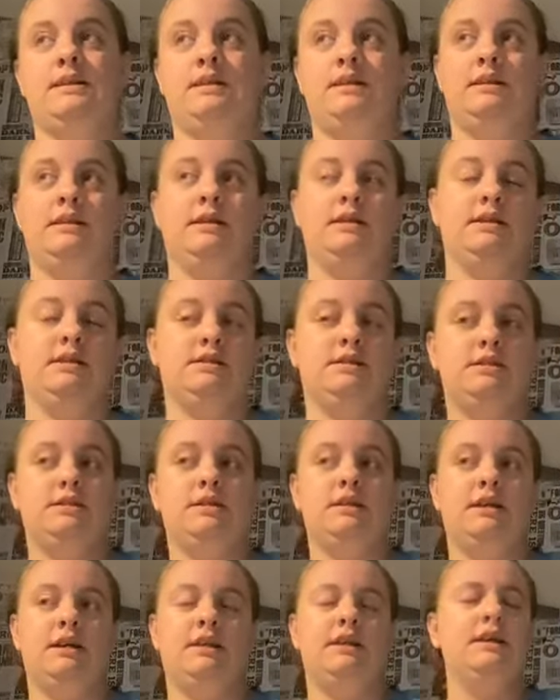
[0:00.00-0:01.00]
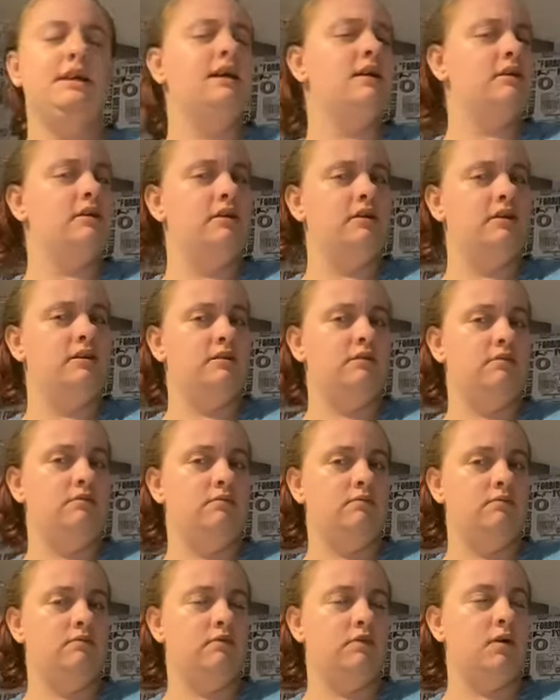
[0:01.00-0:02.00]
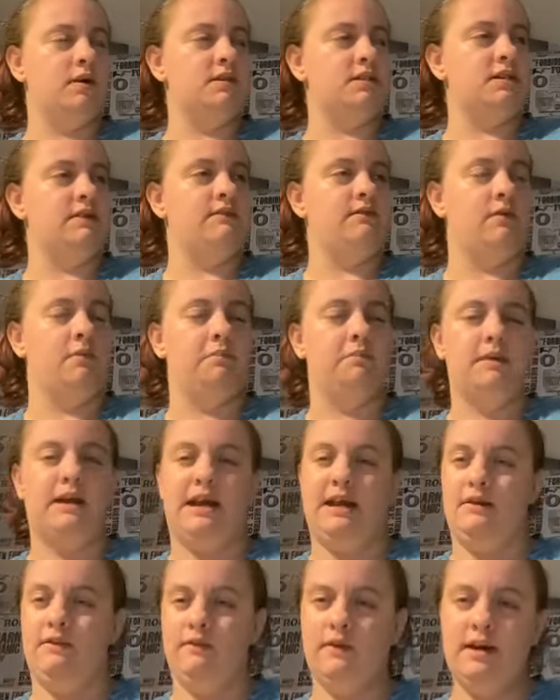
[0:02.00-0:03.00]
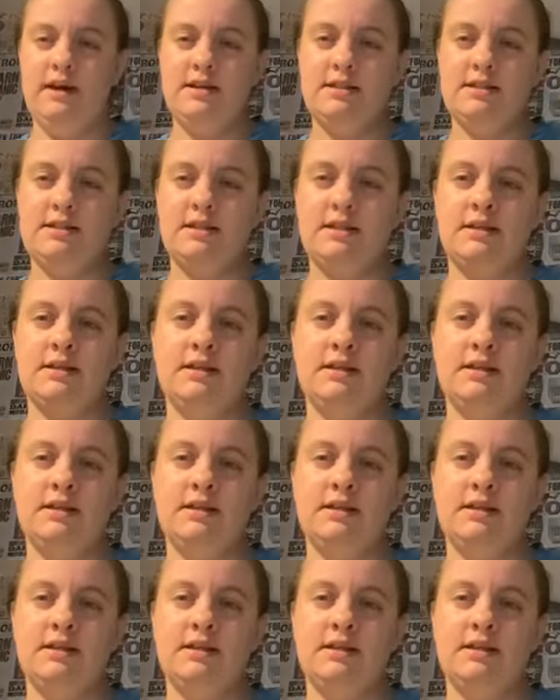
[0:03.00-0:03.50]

that I think I got it requested from Edelweiss